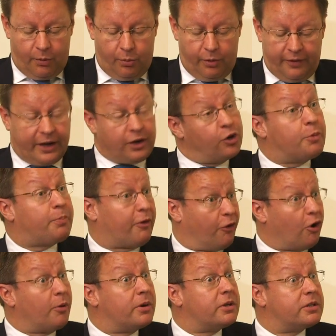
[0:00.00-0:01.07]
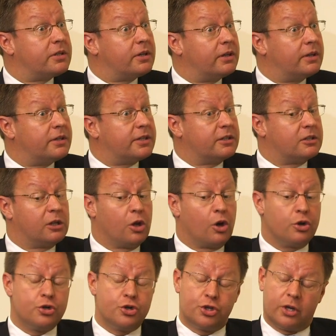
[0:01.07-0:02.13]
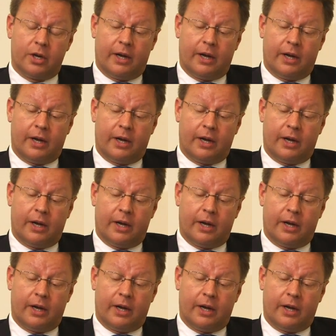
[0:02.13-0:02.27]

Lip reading: We've had good performance since launch.